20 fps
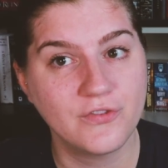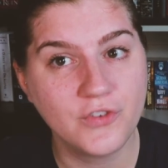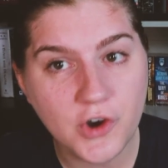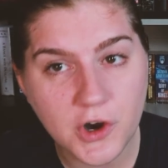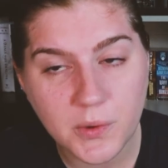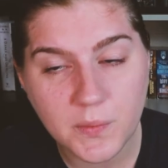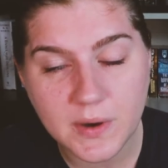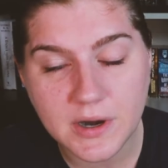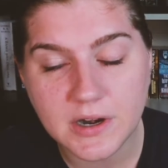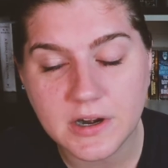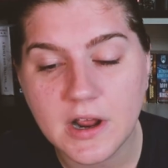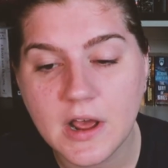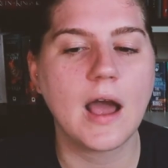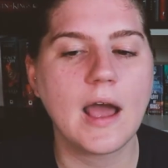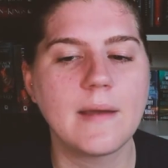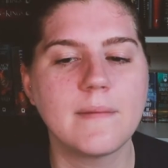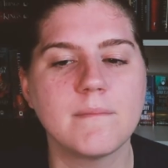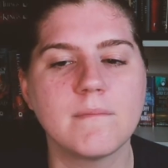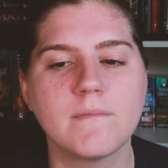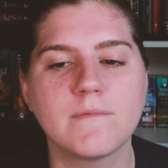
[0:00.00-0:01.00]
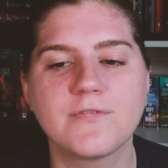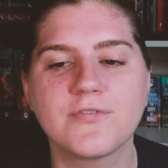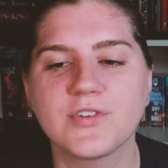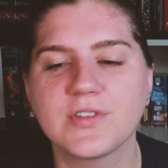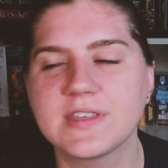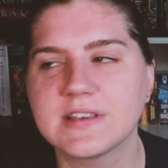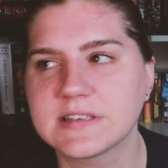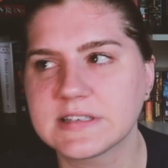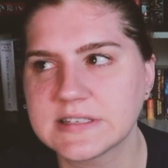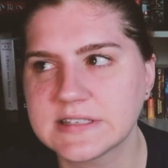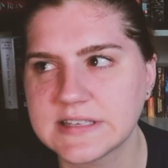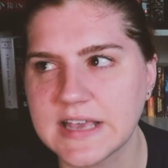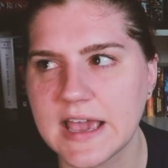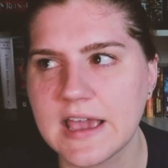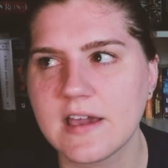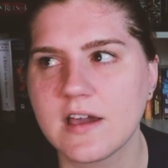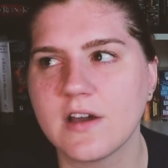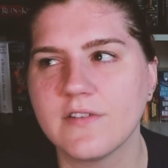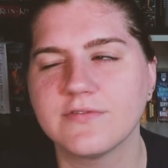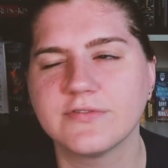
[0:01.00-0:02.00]
forward. I'm, for the
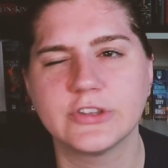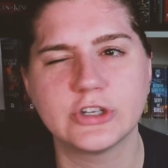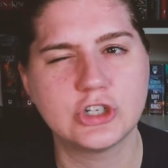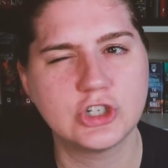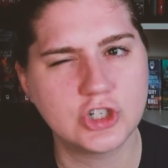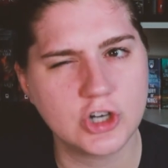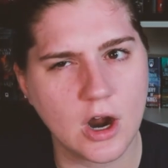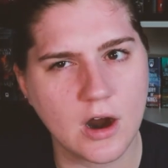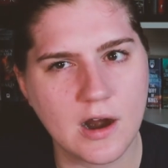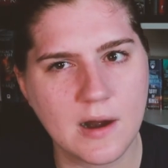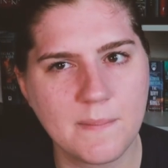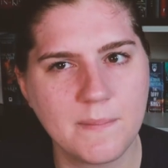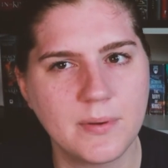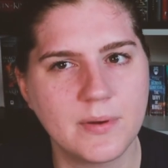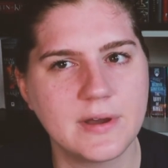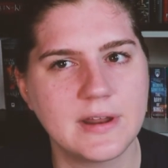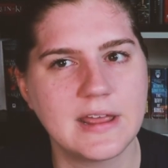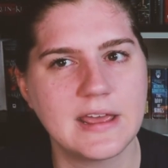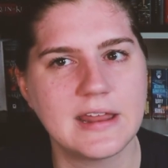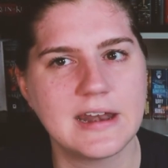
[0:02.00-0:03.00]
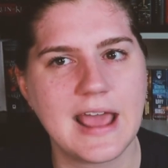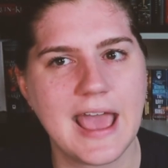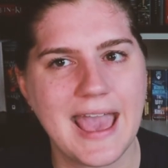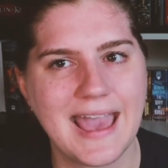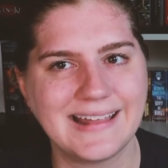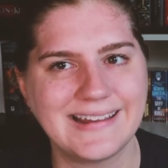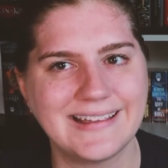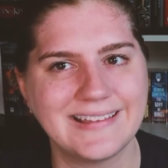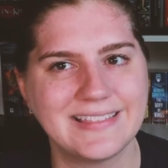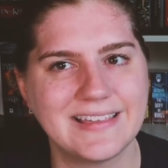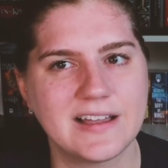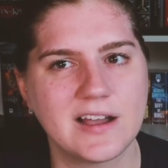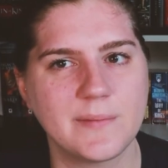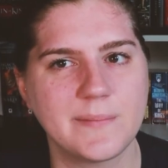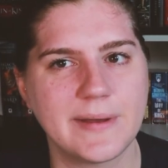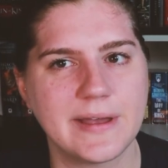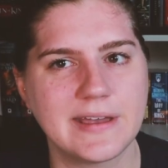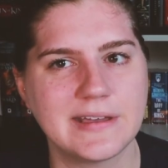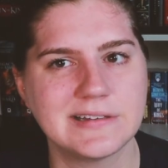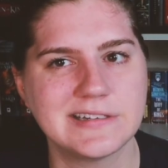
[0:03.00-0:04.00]
sake of the jar, put in anything on
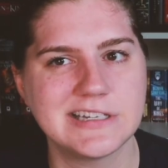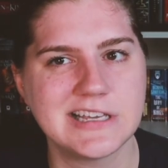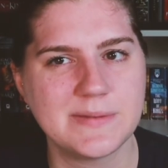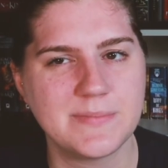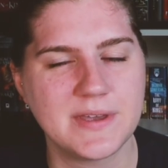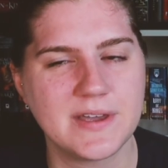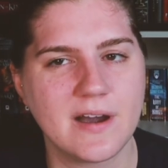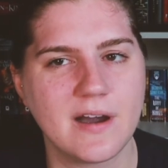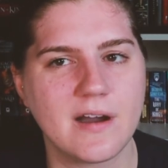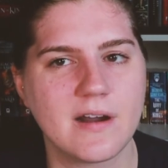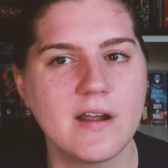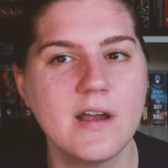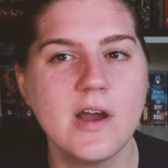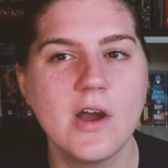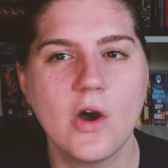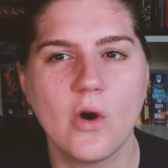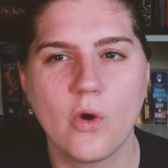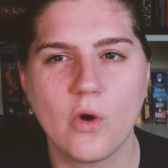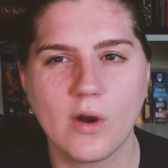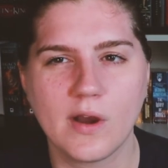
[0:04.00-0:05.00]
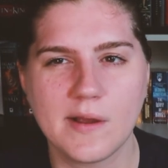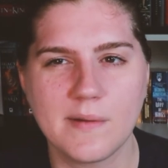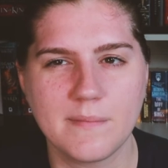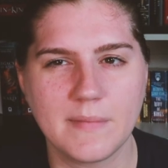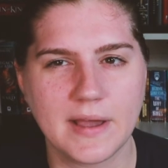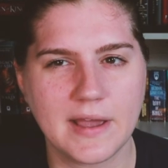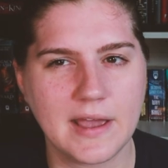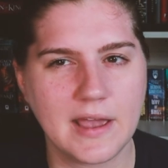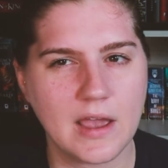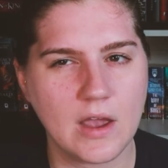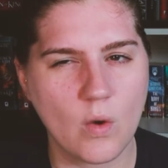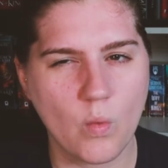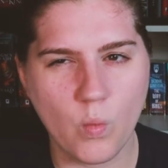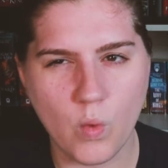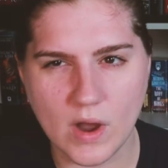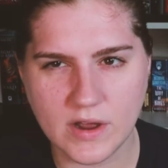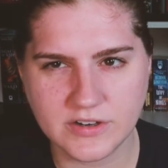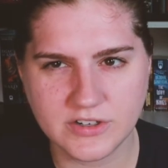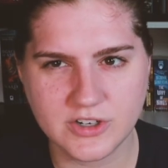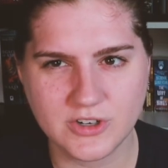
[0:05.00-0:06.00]
my TBR or on my
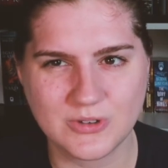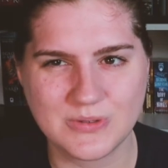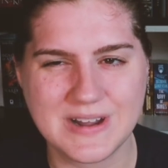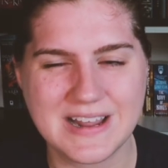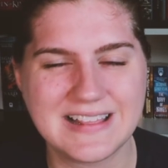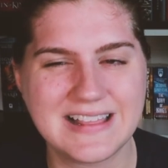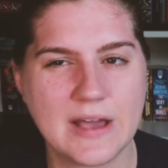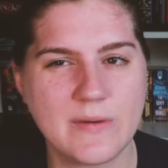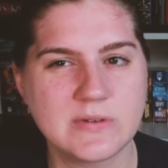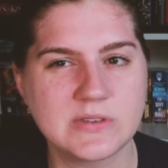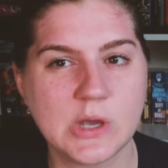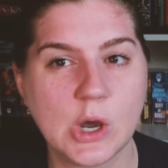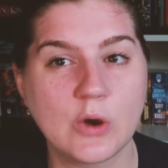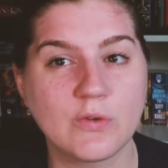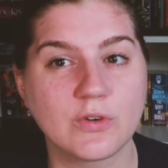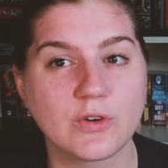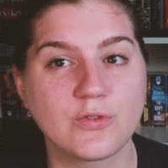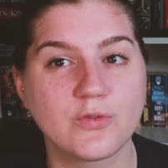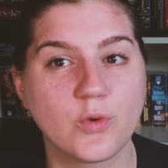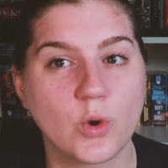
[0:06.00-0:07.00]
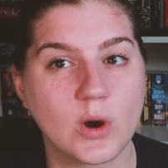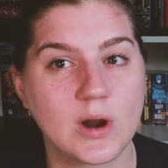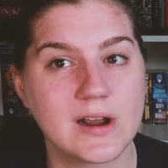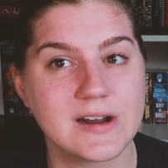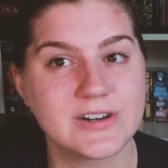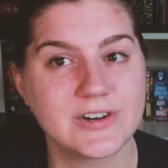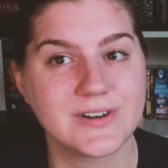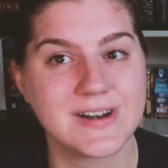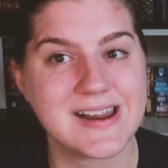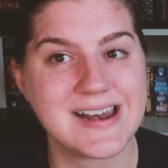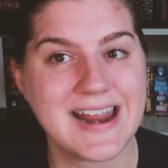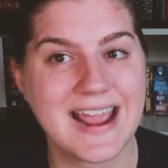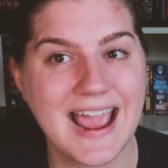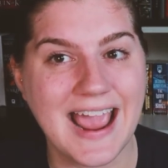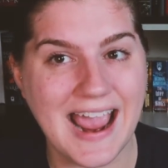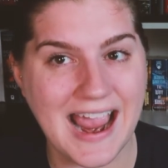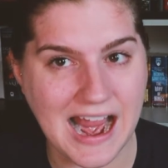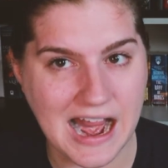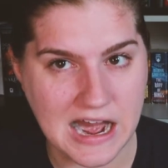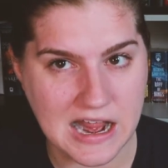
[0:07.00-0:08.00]
want to read that was over
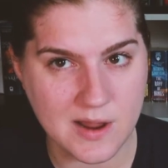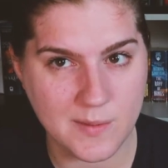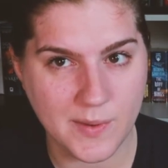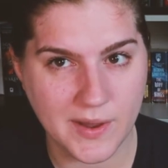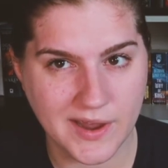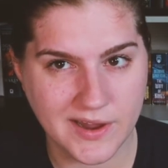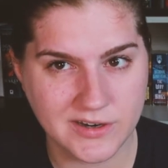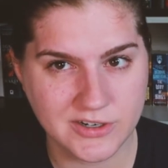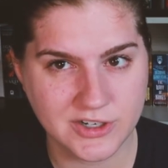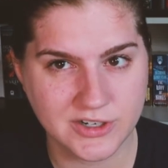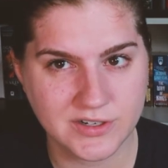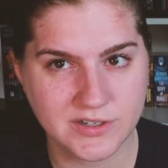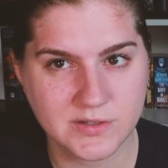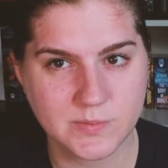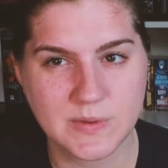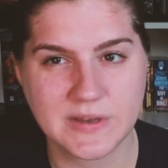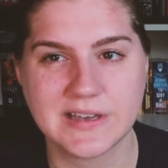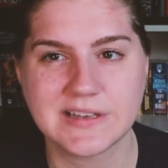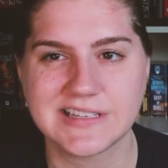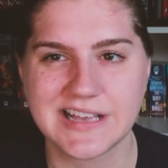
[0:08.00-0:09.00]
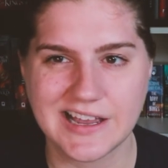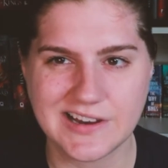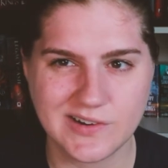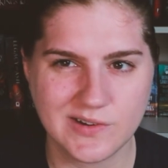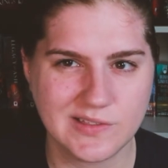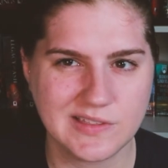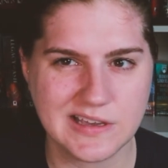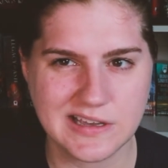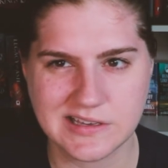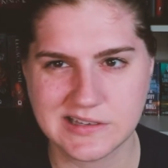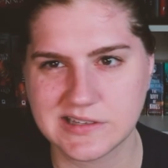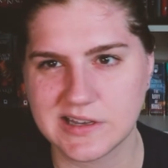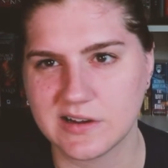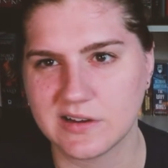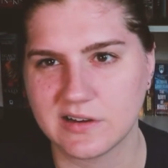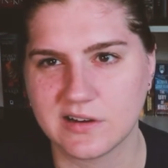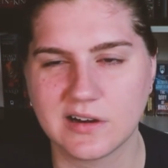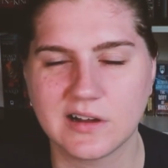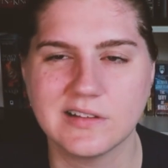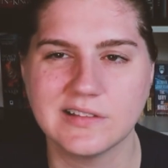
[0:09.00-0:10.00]
480 pages, because I know things
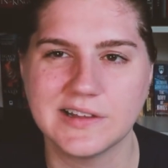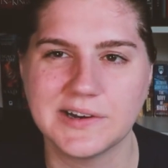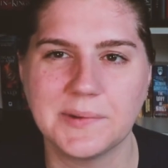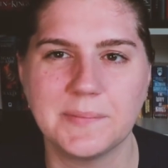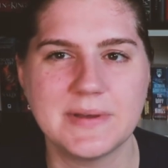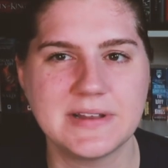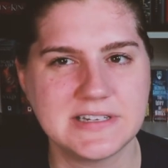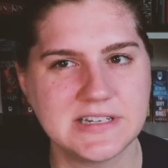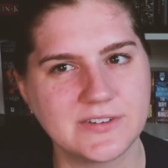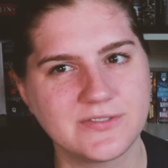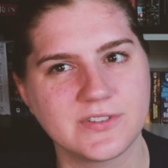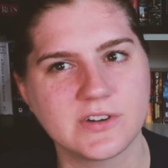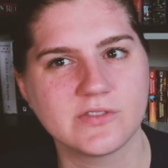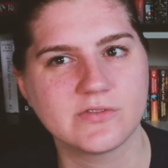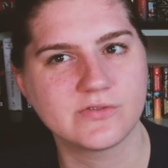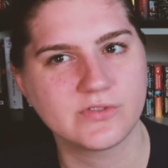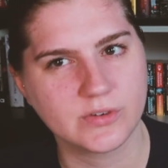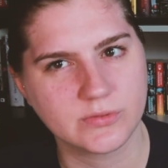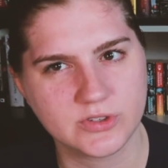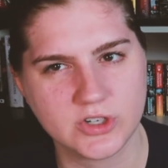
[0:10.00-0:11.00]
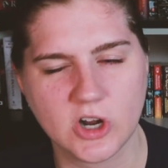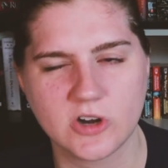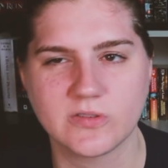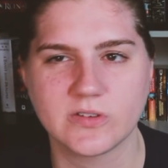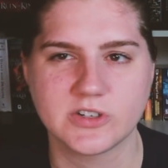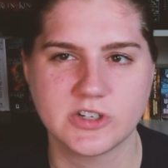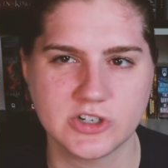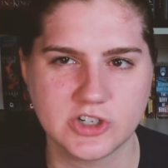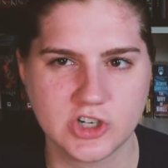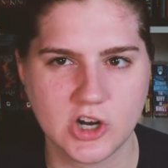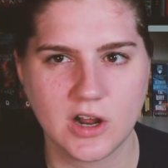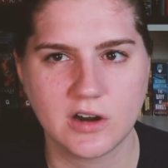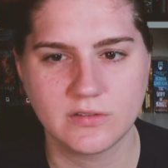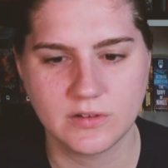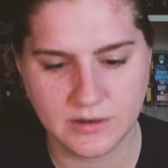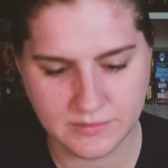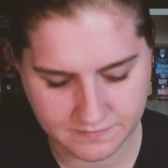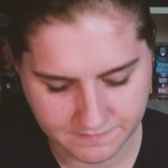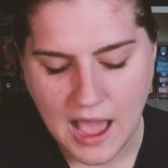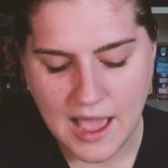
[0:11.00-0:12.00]
are a little bit different from genre to genre.